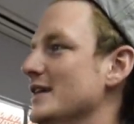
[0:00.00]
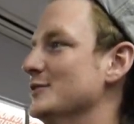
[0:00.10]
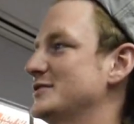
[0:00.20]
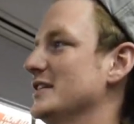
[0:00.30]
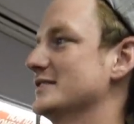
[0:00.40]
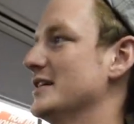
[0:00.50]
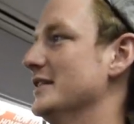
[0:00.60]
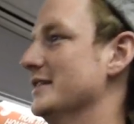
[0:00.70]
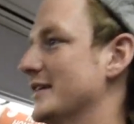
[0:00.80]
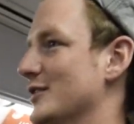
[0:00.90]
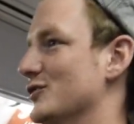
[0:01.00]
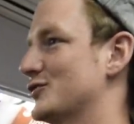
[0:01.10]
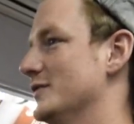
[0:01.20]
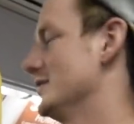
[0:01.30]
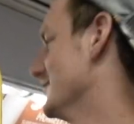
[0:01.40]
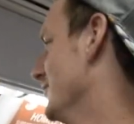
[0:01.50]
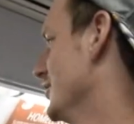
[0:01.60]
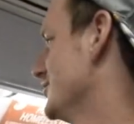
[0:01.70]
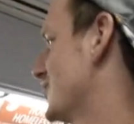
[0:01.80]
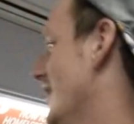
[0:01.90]
it was, it's kind of like a
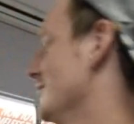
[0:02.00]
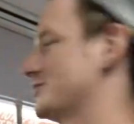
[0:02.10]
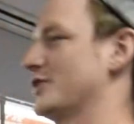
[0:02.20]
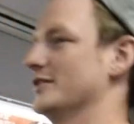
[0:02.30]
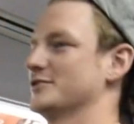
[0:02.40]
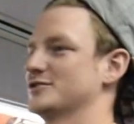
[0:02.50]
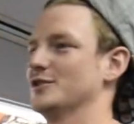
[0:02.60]
converted travel trailer.